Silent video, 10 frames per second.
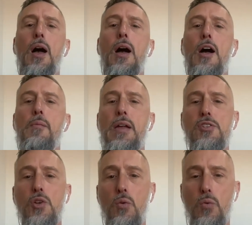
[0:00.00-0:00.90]
Um,
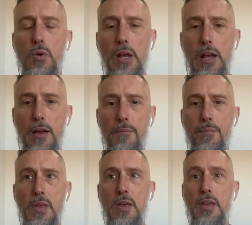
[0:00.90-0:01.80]
and so,
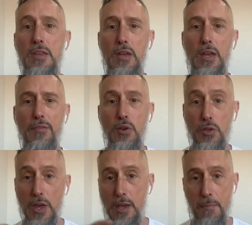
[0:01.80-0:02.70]
um, if
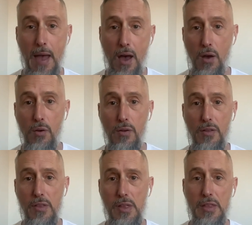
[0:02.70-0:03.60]
you think about
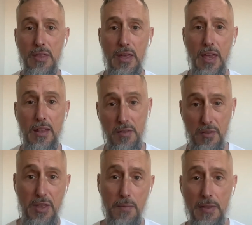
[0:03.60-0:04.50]
the
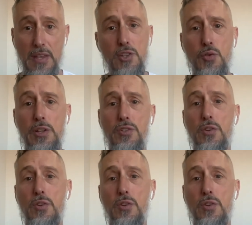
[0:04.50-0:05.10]
and think about the history.